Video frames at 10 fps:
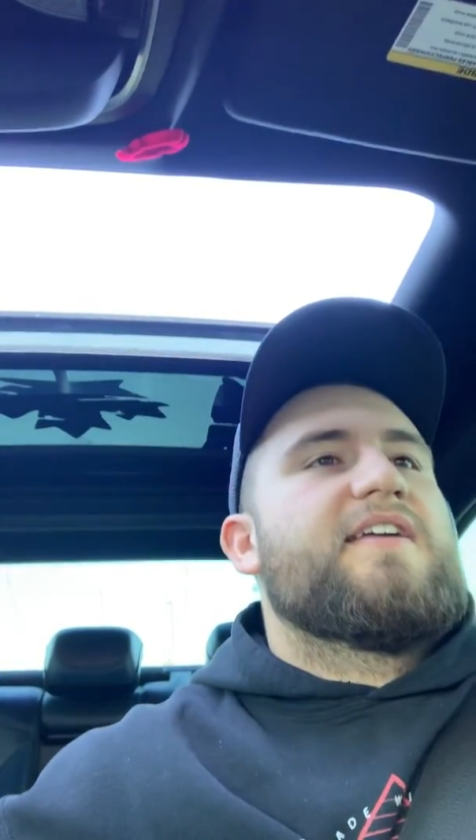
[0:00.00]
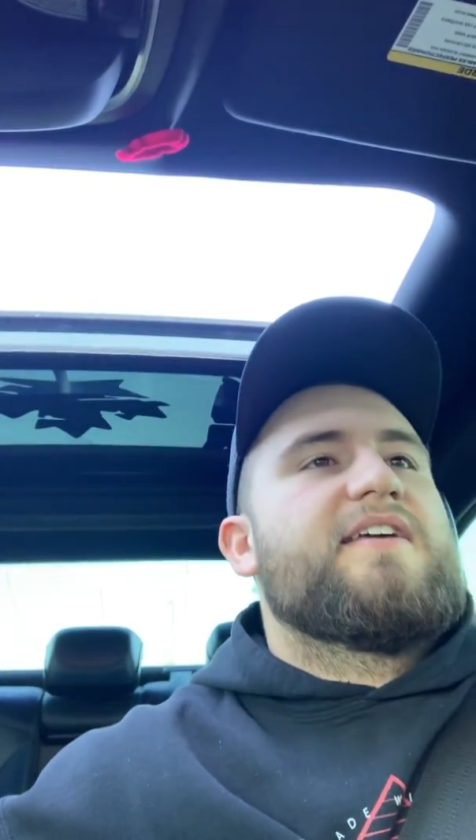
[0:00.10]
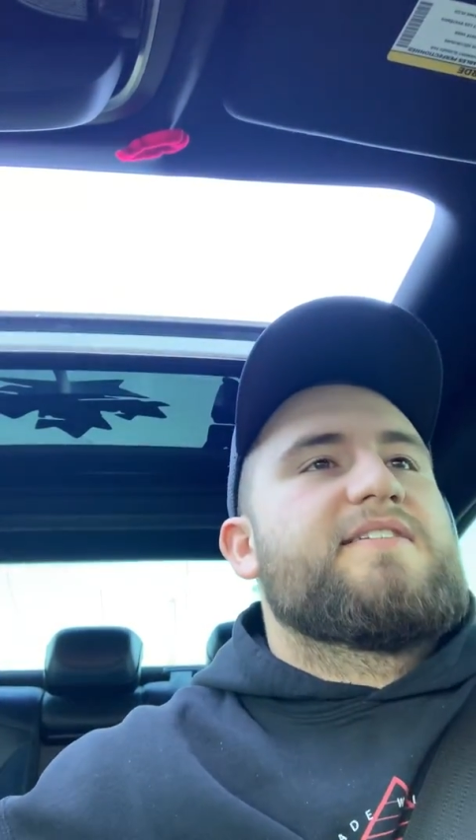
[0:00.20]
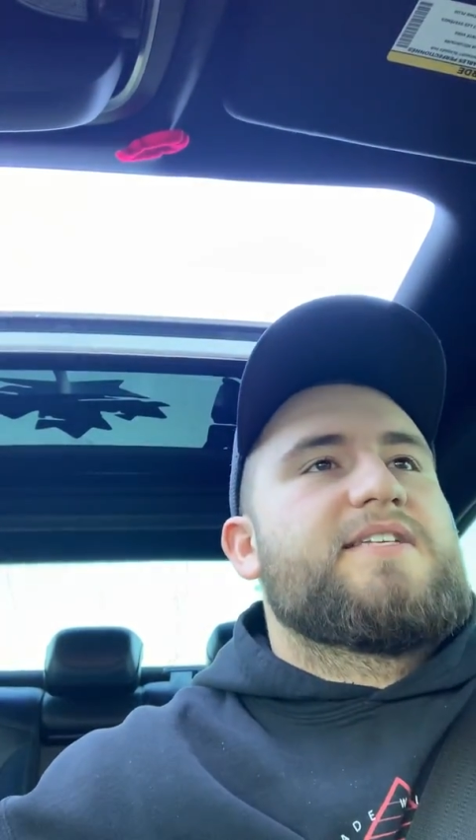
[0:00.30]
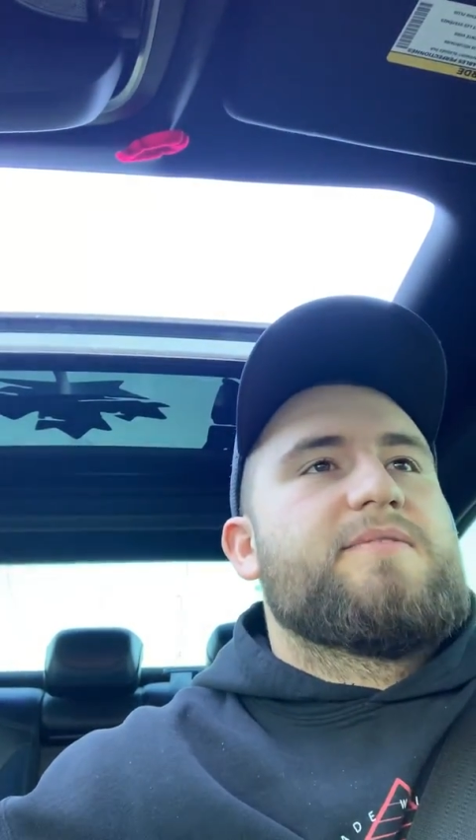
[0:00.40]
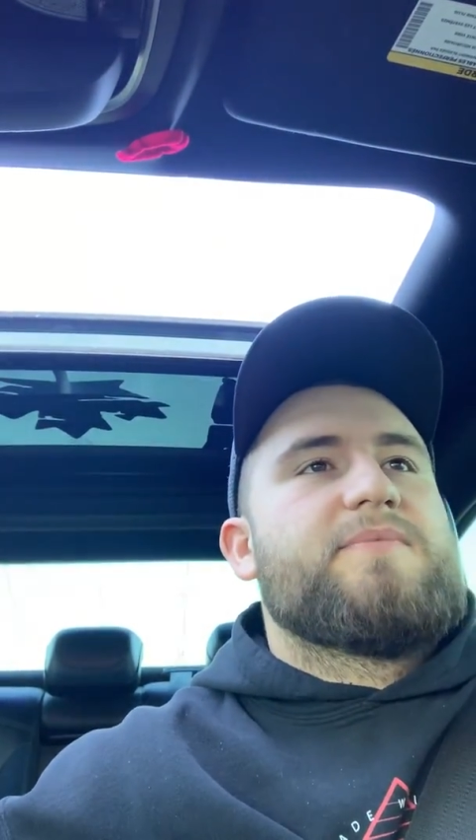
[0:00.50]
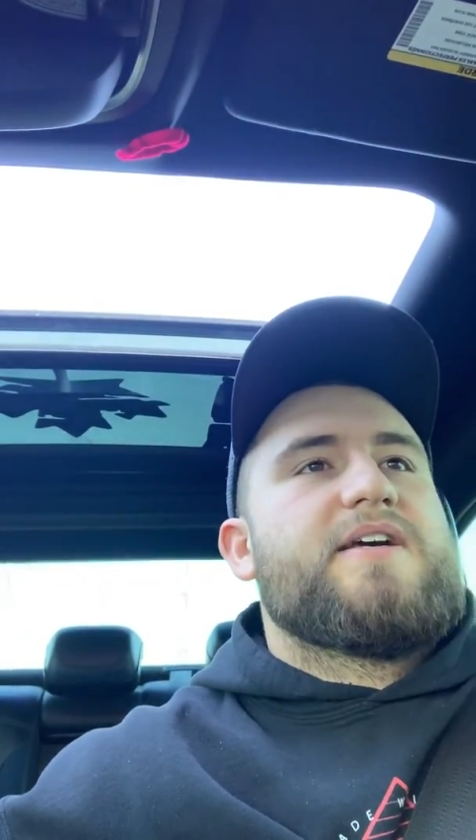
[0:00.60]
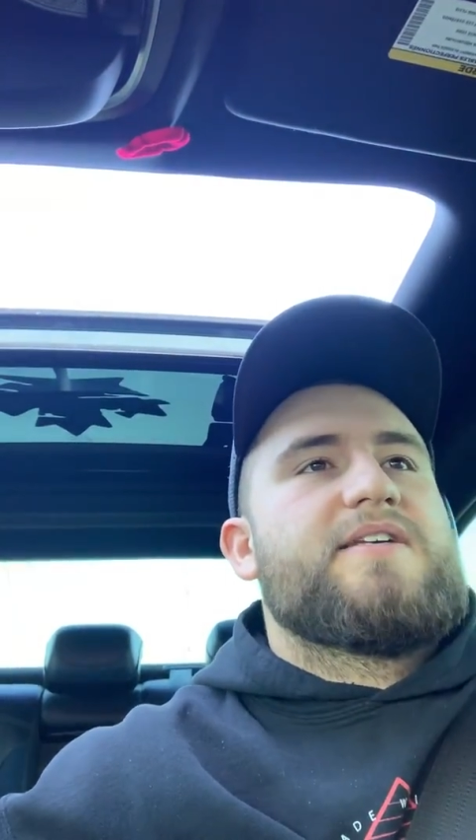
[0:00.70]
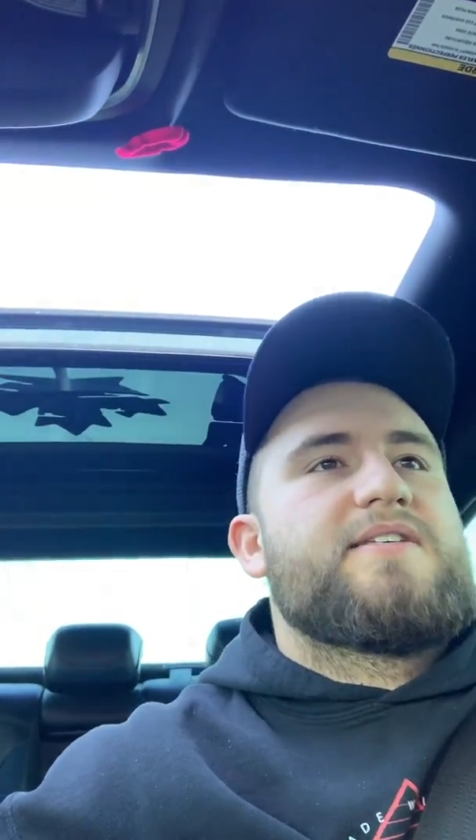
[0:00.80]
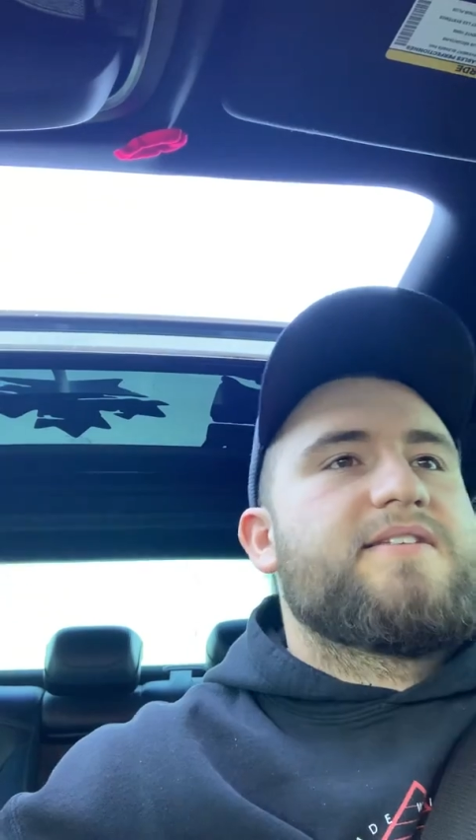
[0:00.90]
get some
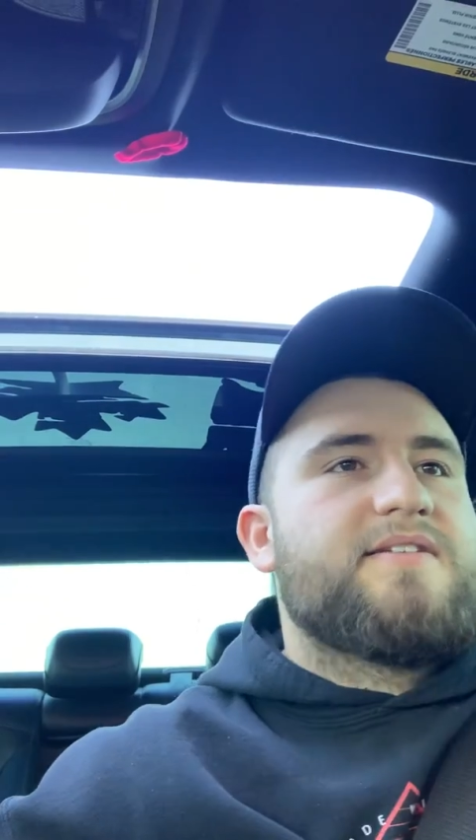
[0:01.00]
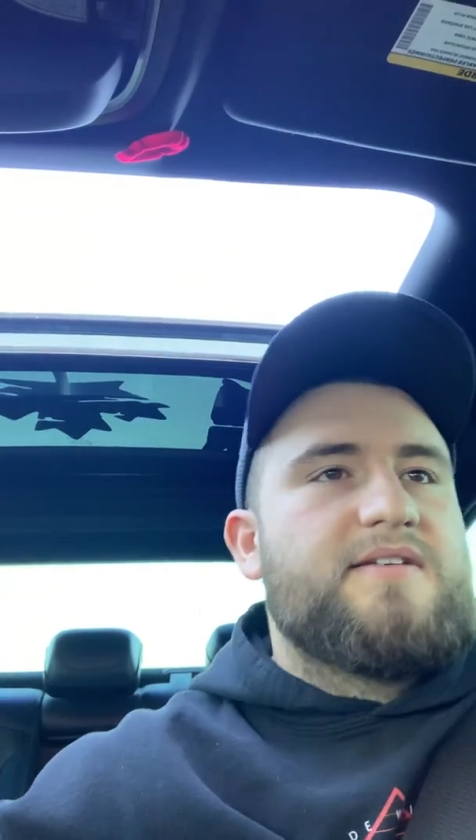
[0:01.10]
nice